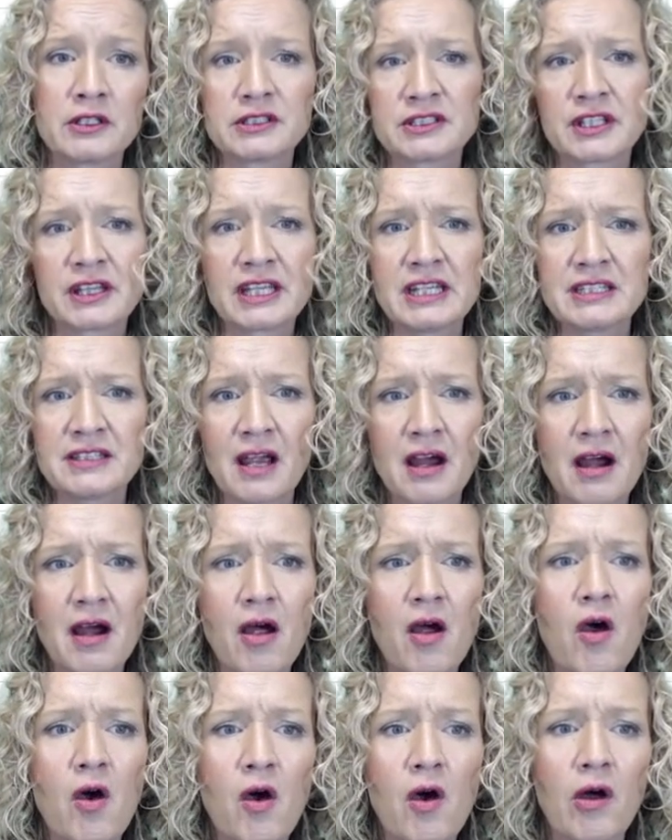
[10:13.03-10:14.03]
So these
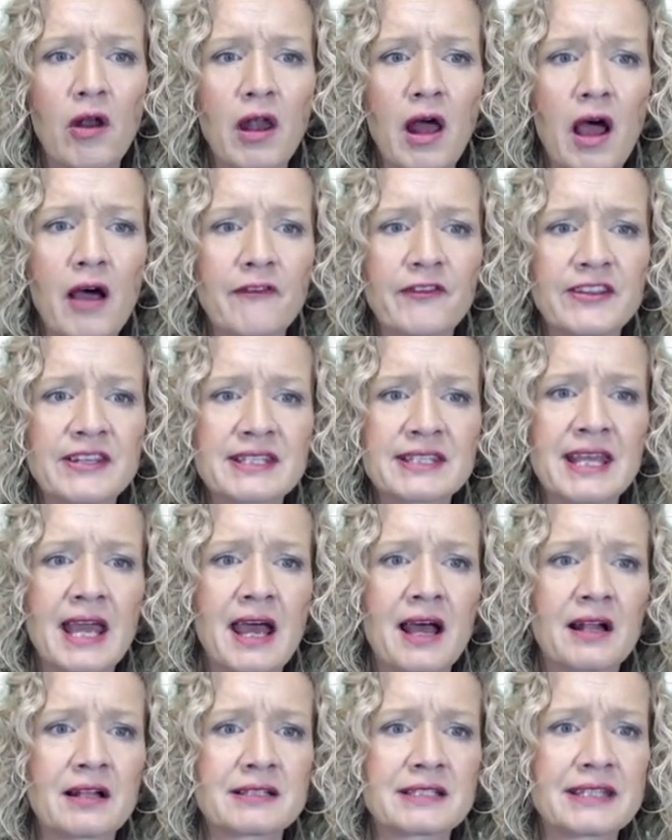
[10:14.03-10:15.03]
are all of the
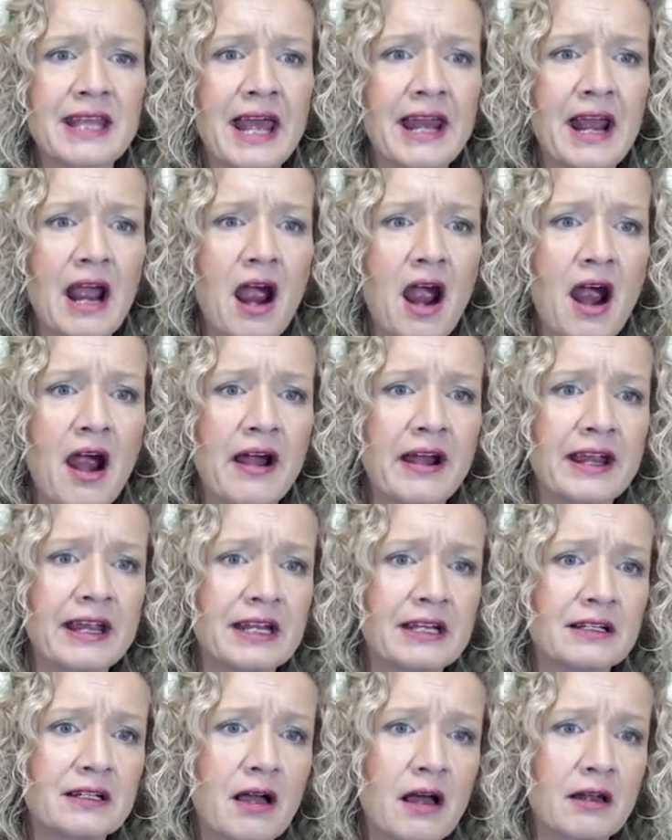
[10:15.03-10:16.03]
cells that are
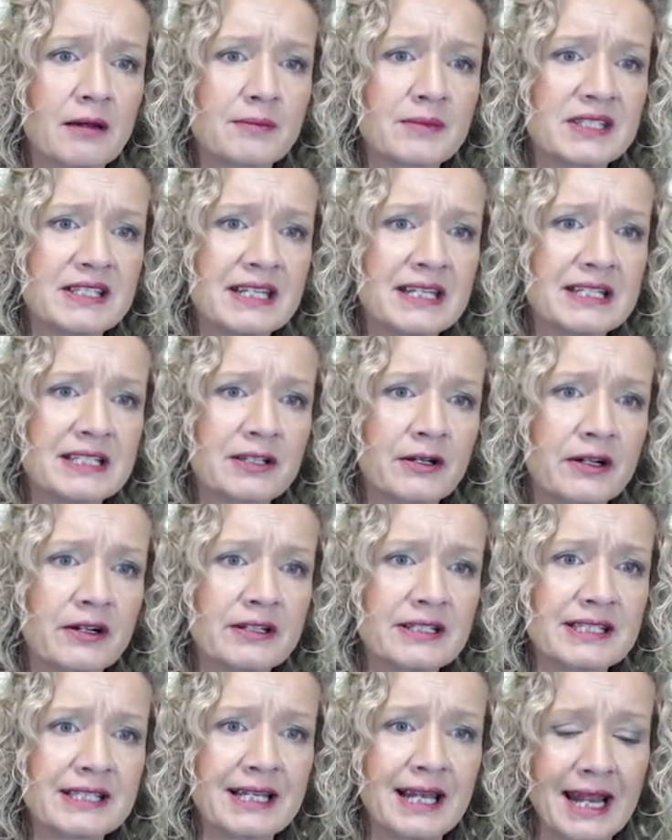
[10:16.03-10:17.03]
in column D. So I'm
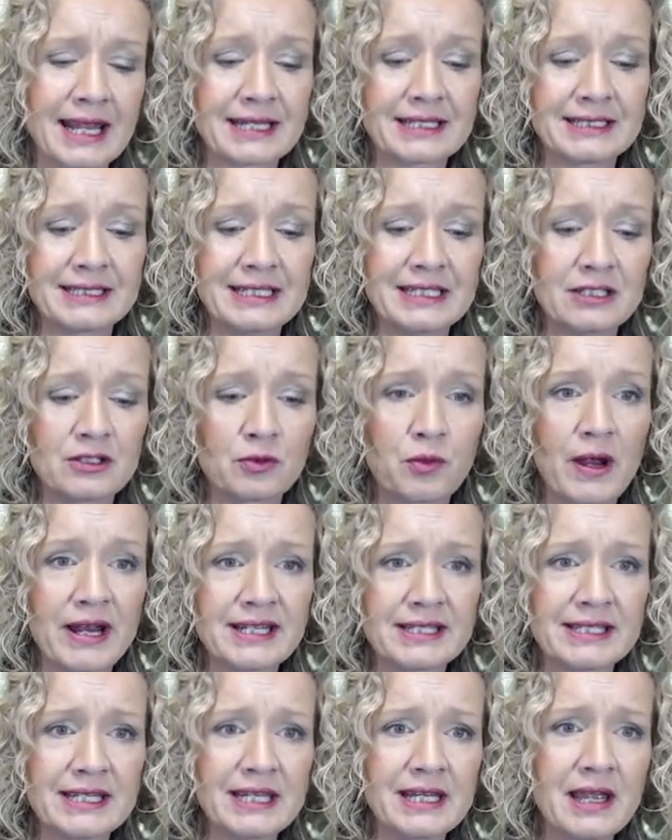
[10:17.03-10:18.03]
going to select
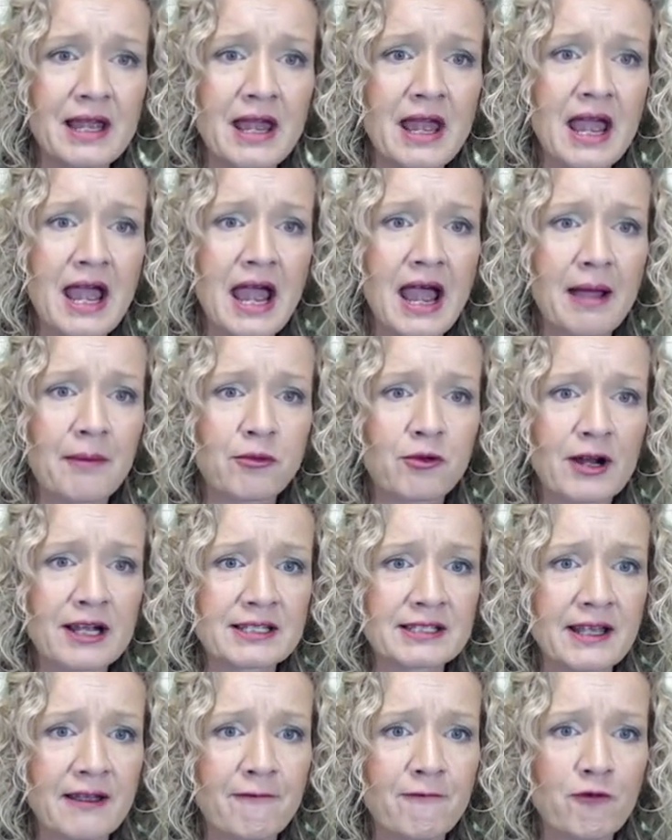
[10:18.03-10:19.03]
D20 and
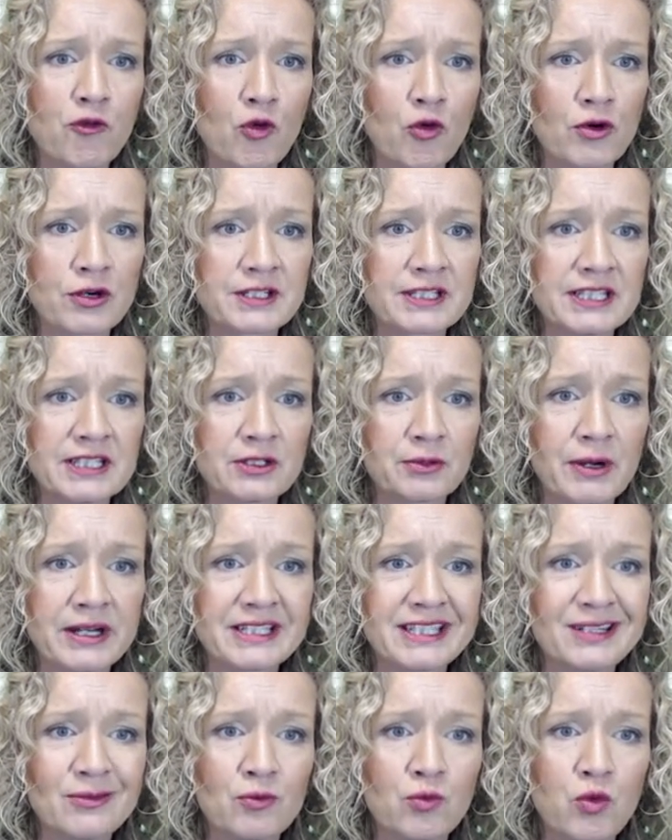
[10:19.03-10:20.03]
press F4,
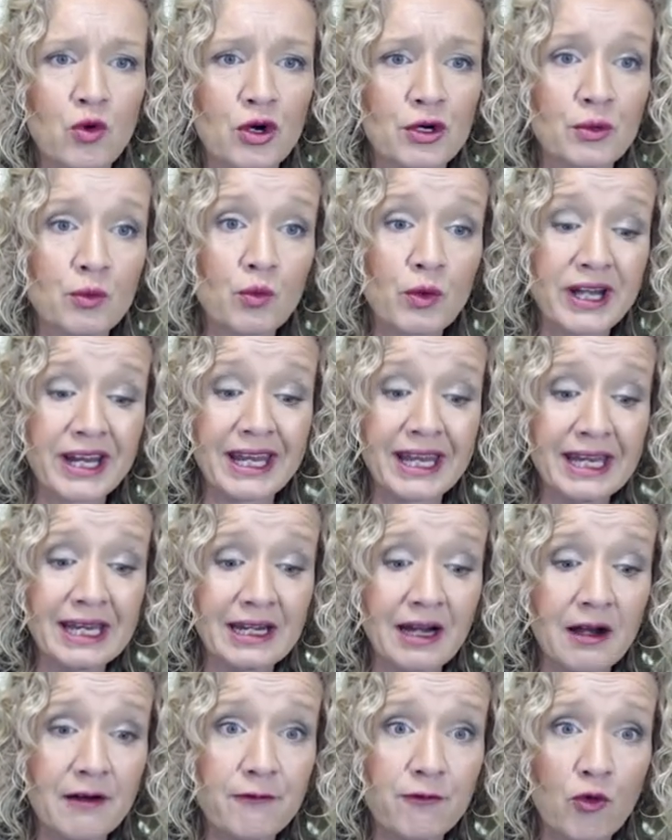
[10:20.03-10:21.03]
D21
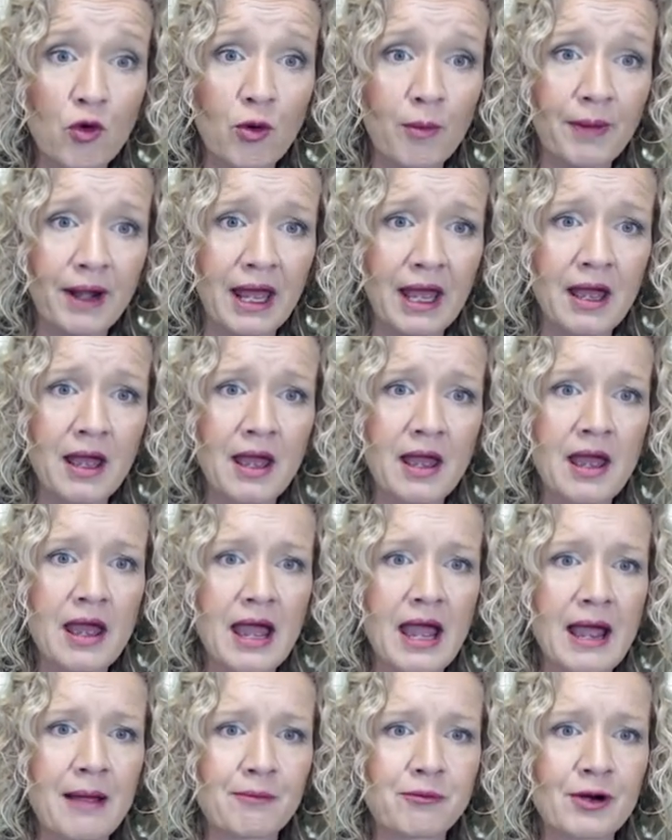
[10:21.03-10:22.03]
within our formula
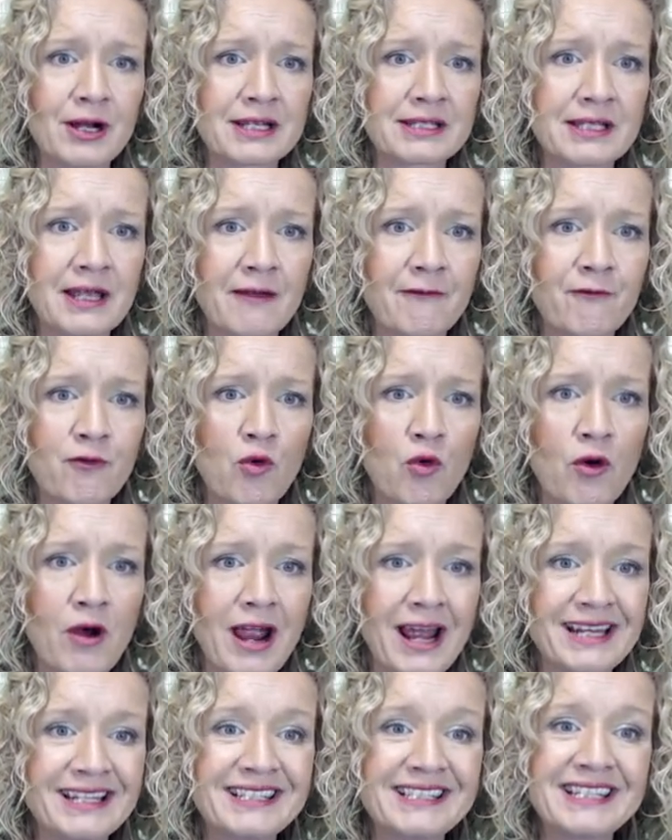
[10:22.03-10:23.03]
and press
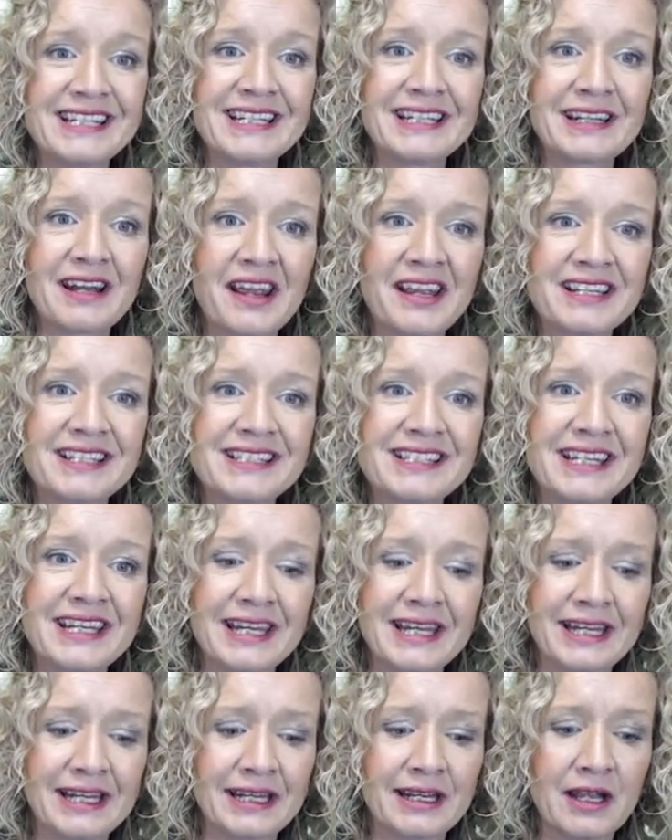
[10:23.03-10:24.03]
F4, and
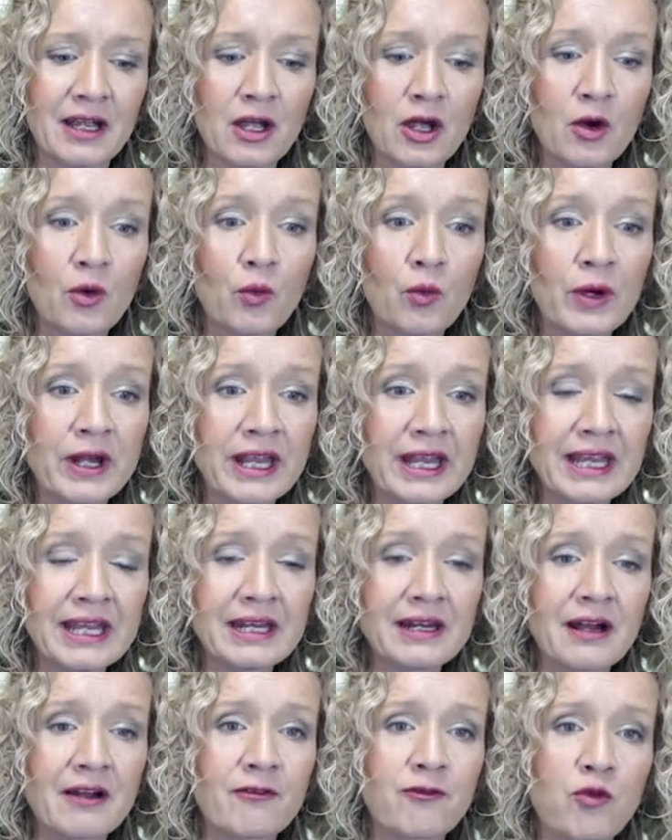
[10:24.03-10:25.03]
D19
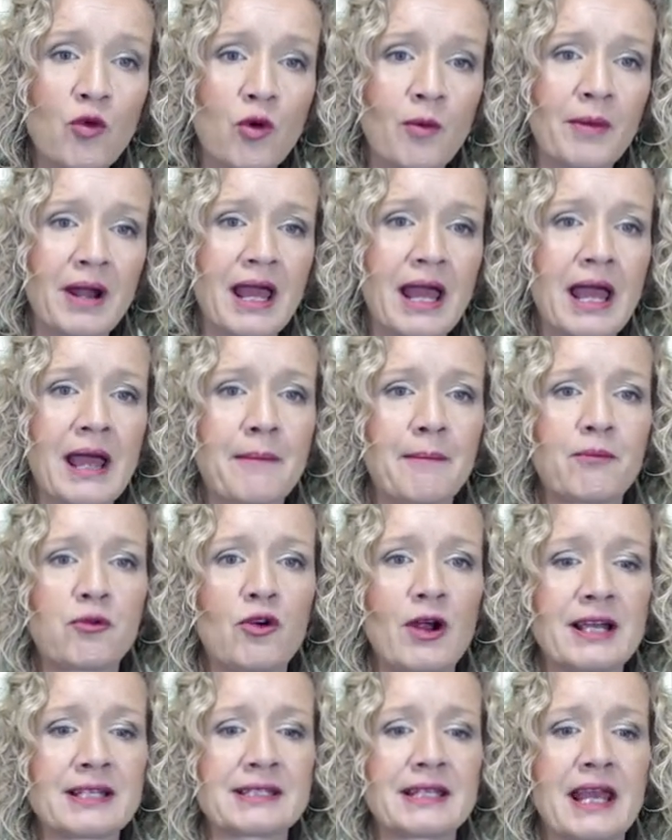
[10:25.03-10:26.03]
within our formula and
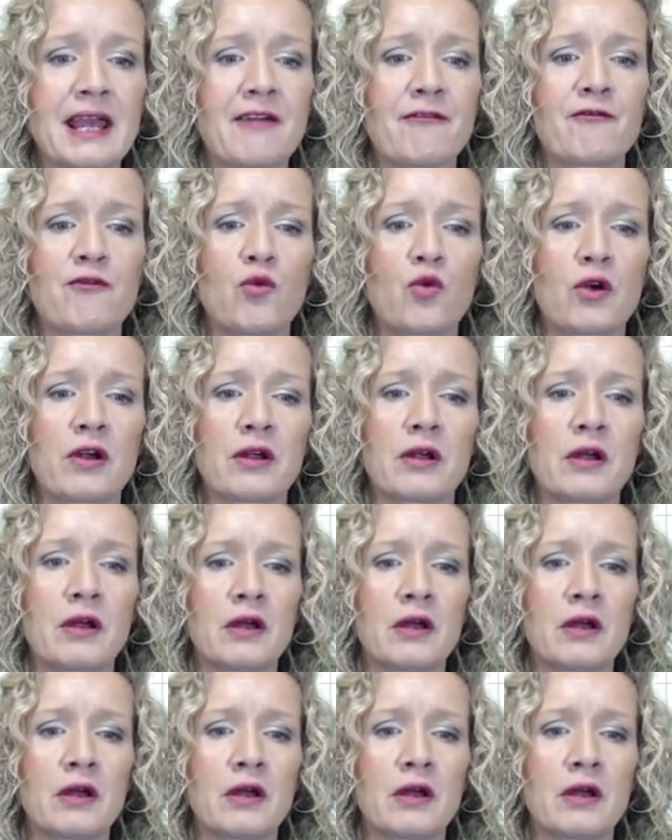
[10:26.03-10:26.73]
press F4.